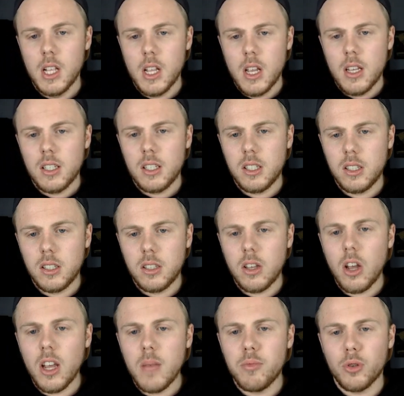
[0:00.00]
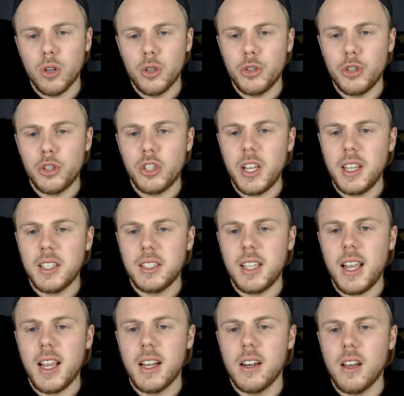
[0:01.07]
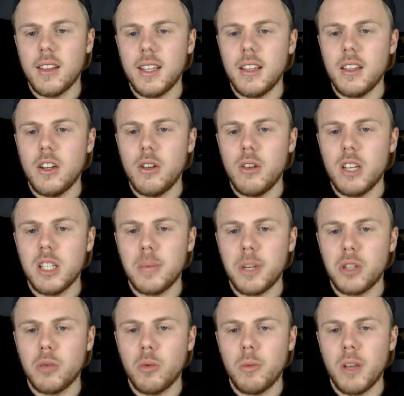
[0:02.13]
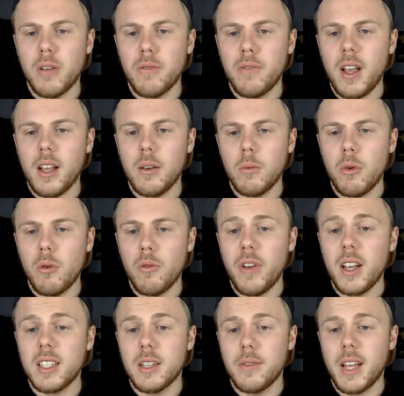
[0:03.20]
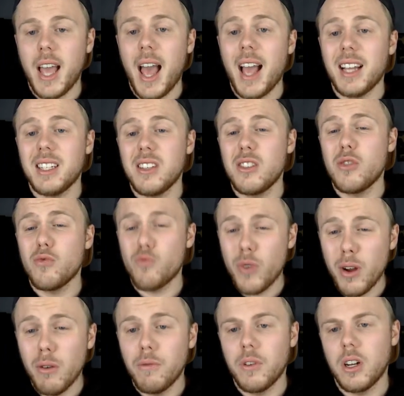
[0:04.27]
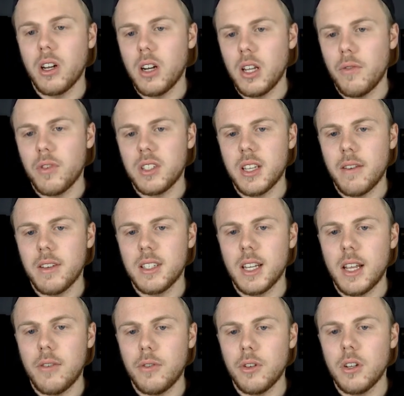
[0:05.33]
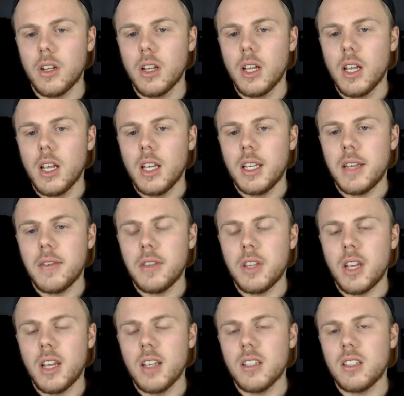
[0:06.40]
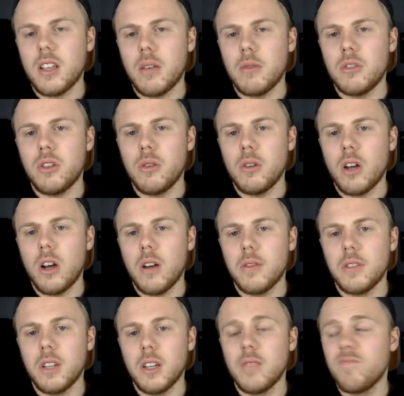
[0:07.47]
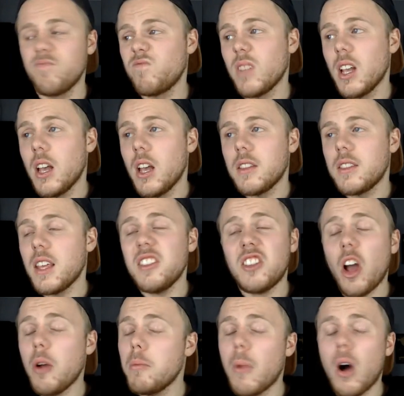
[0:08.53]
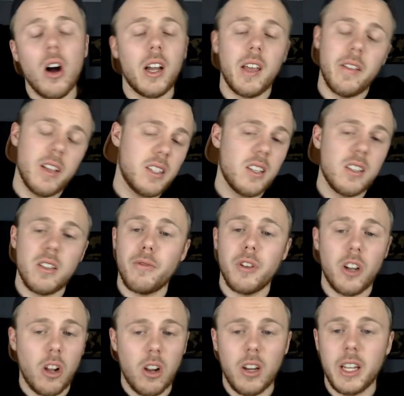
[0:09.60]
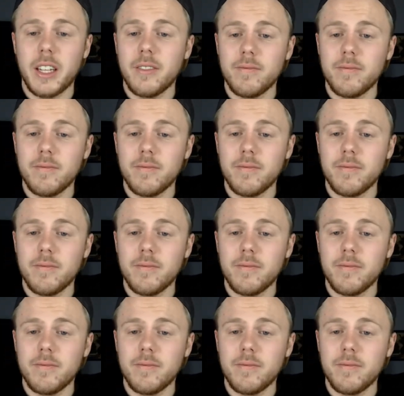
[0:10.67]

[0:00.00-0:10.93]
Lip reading: Cybrus 16. I think the New Year's special will effectively act as the real finale for Series 11, given that it's so soon after. Then don't market this as the finale.